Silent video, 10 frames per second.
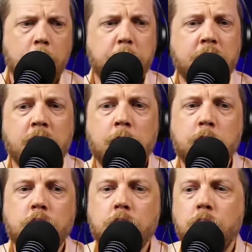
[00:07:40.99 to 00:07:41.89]
But that,
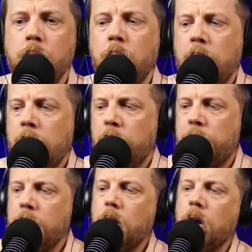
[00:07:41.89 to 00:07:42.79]
number two,
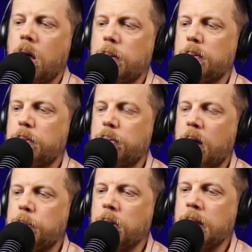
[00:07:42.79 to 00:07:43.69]
they are not
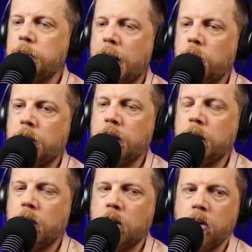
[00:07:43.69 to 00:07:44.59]
properly empowering
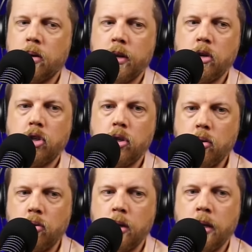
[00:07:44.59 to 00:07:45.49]
their
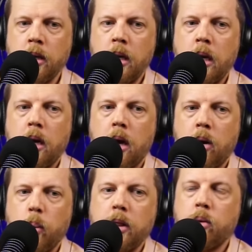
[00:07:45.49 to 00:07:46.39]
children
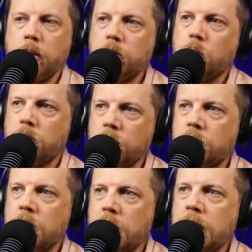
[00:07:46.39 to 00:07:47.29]
with the
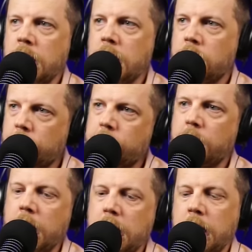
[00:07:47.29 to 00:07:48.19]
resources that they need to
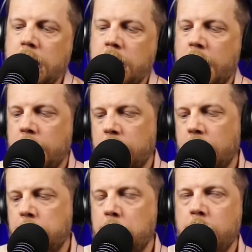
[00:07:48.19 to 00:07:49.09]
fight in that
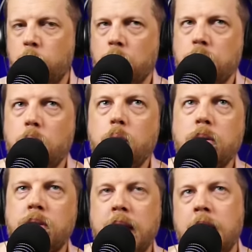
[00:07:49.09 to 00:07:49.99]
mind war. So who
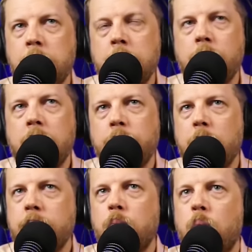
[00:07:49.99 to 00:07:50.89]
is the enemy, right? If
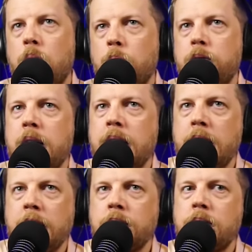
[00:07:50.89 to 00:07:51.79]
we have a war, we're fighting
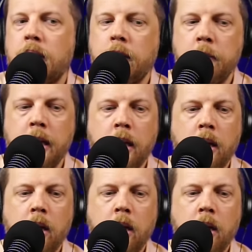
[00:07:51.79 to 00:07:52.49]
against an enemy.